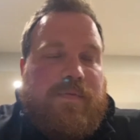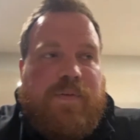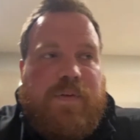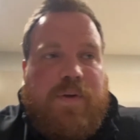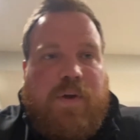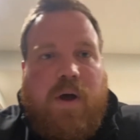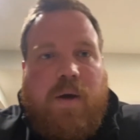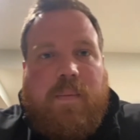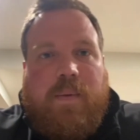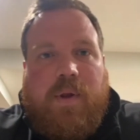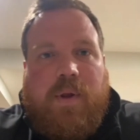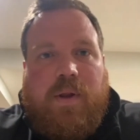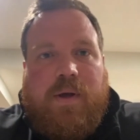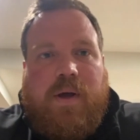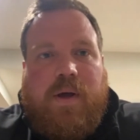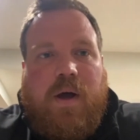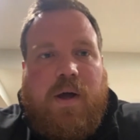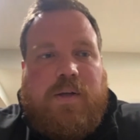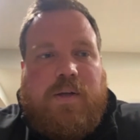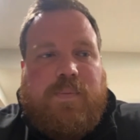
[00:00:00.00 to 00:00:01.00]
phenomenal
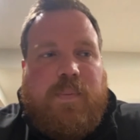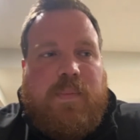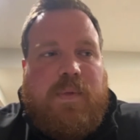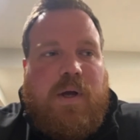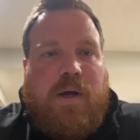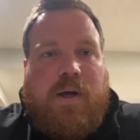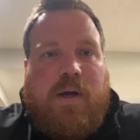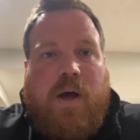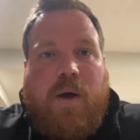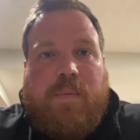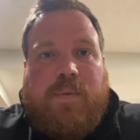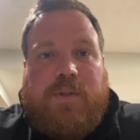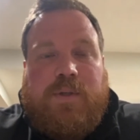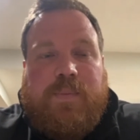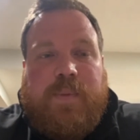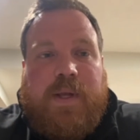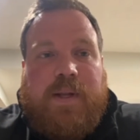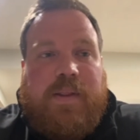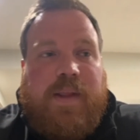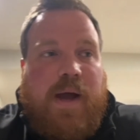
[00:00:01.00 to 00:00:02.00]

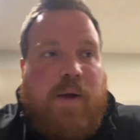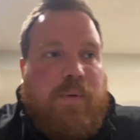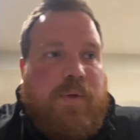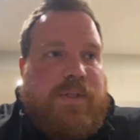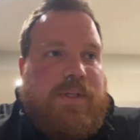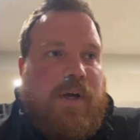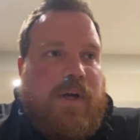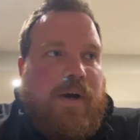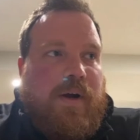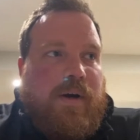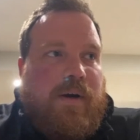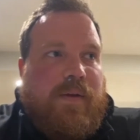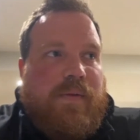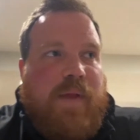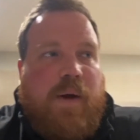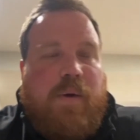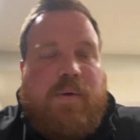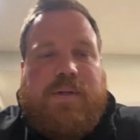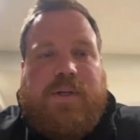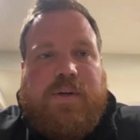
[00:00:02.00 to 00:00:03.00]
accomplishment. And that was our
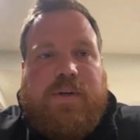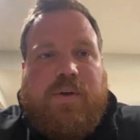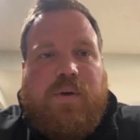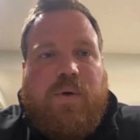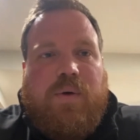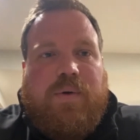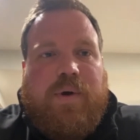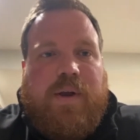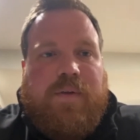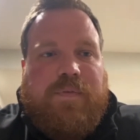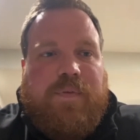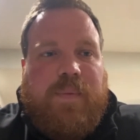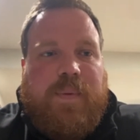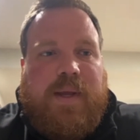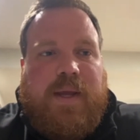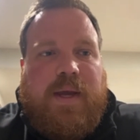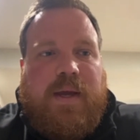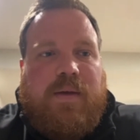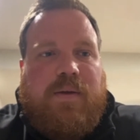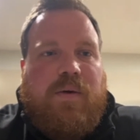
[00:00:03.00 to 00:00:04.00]
goal right from the
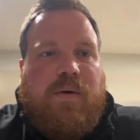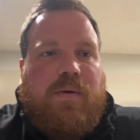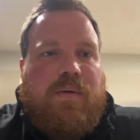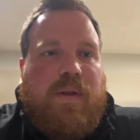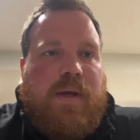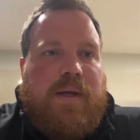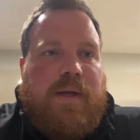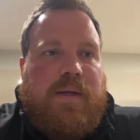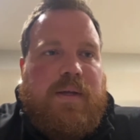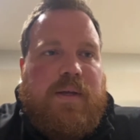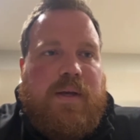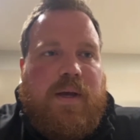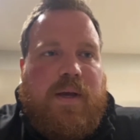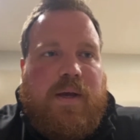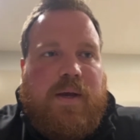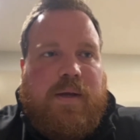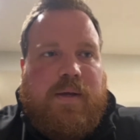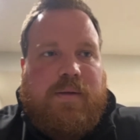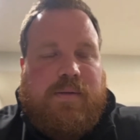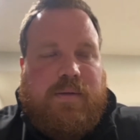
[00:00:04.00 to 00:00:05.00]
get-go.
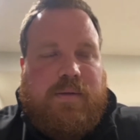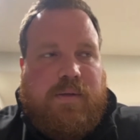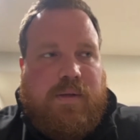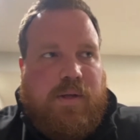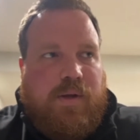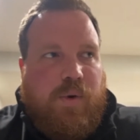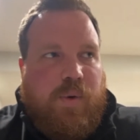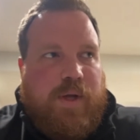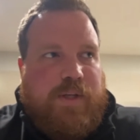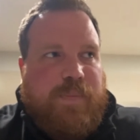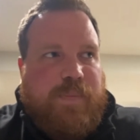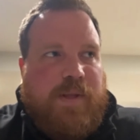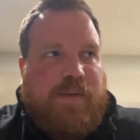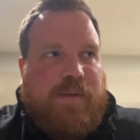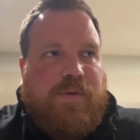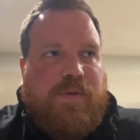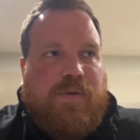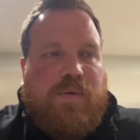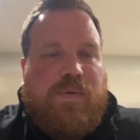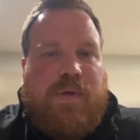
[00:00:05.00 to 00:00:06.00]
I
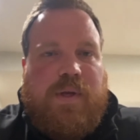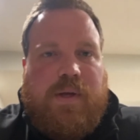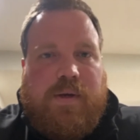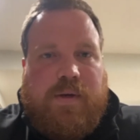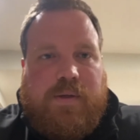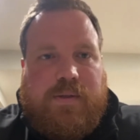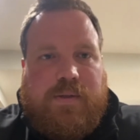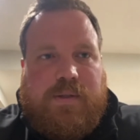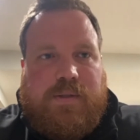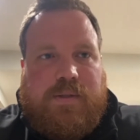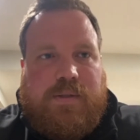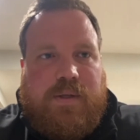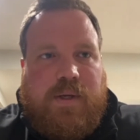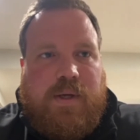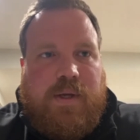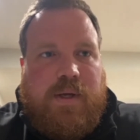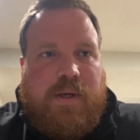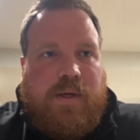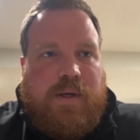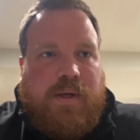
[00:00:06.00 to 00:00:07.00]
spent 2 years
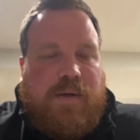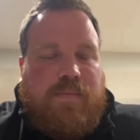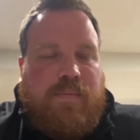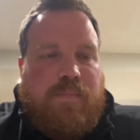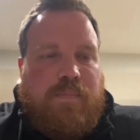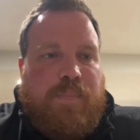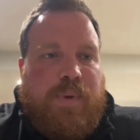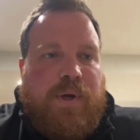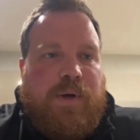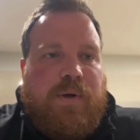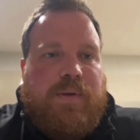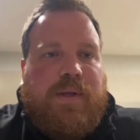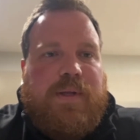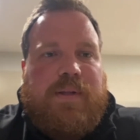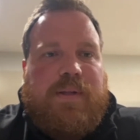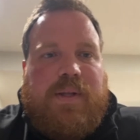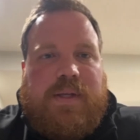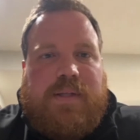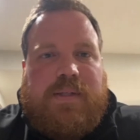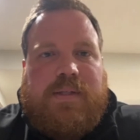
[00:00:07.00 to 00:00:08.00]

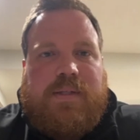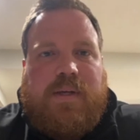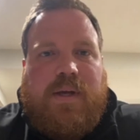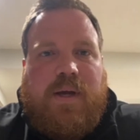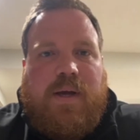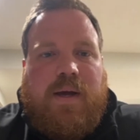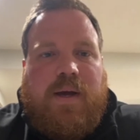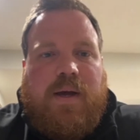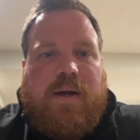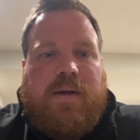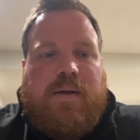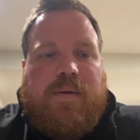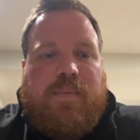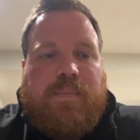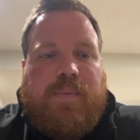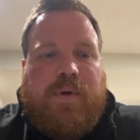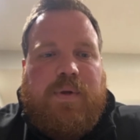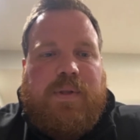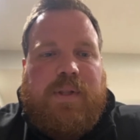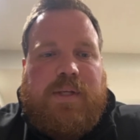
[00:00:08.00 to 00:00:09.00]
building this
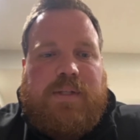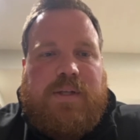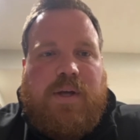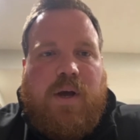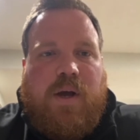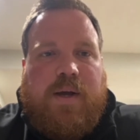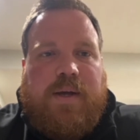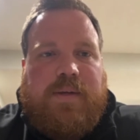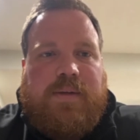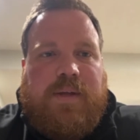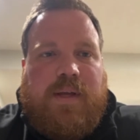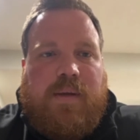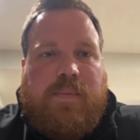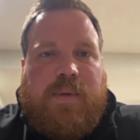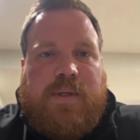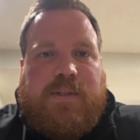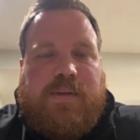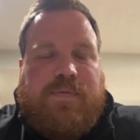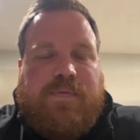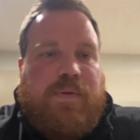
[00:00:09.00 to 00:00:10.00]
hockey team
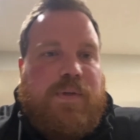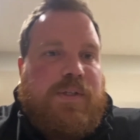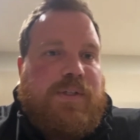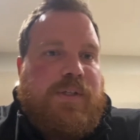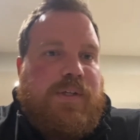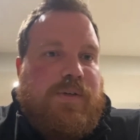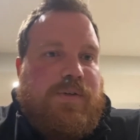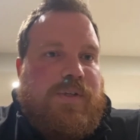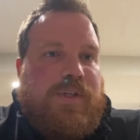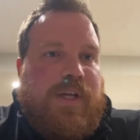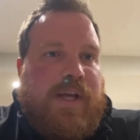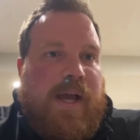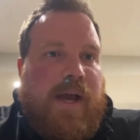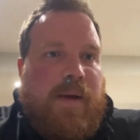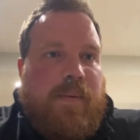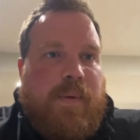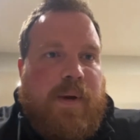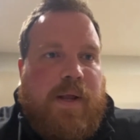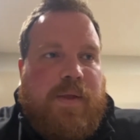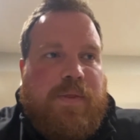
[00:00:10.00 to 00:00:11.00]
as a first-year
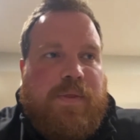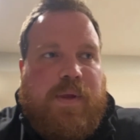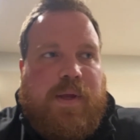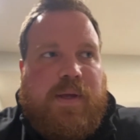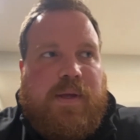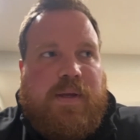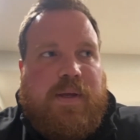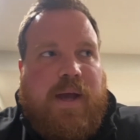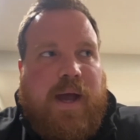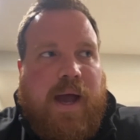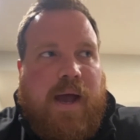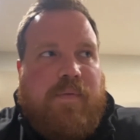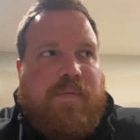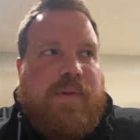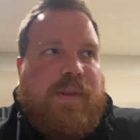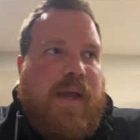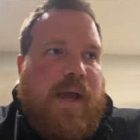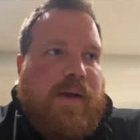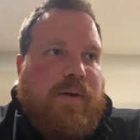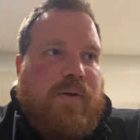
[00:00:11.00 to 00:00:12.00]
GM, and I think
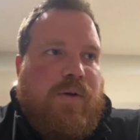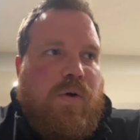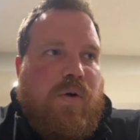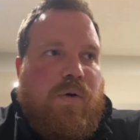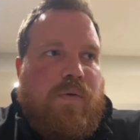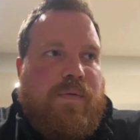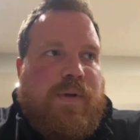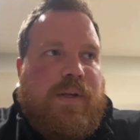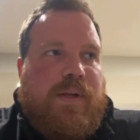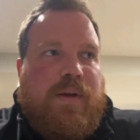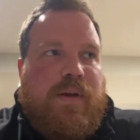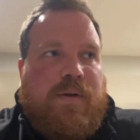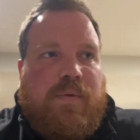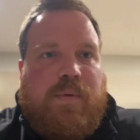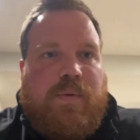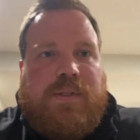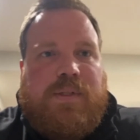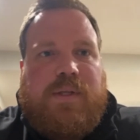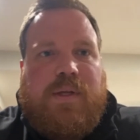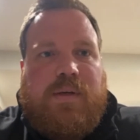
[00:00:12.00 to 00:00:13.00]
having that COVID year
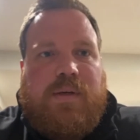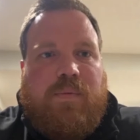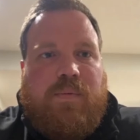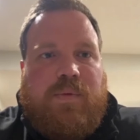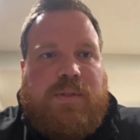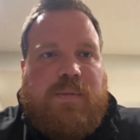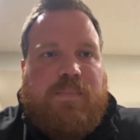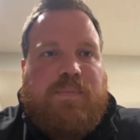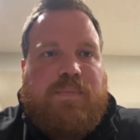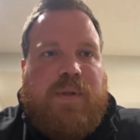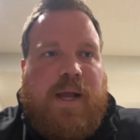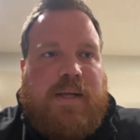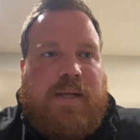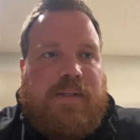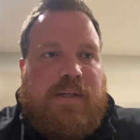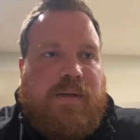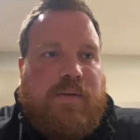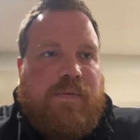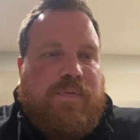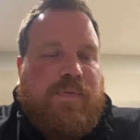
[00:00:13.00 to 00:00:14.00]
was a
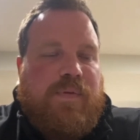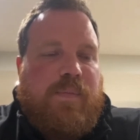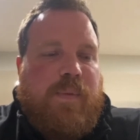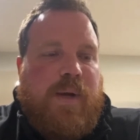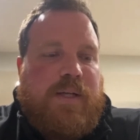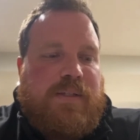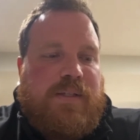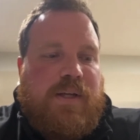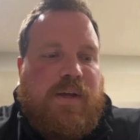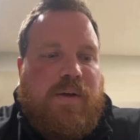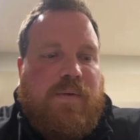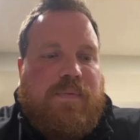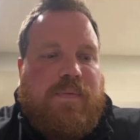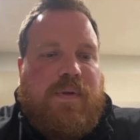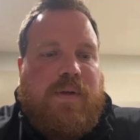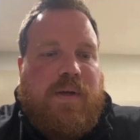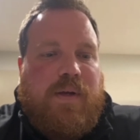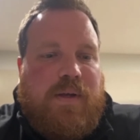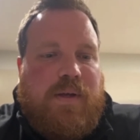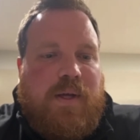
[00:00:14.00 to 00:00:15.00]
blessing for myself
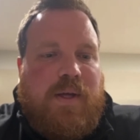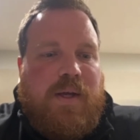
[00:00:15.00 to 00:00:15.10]
to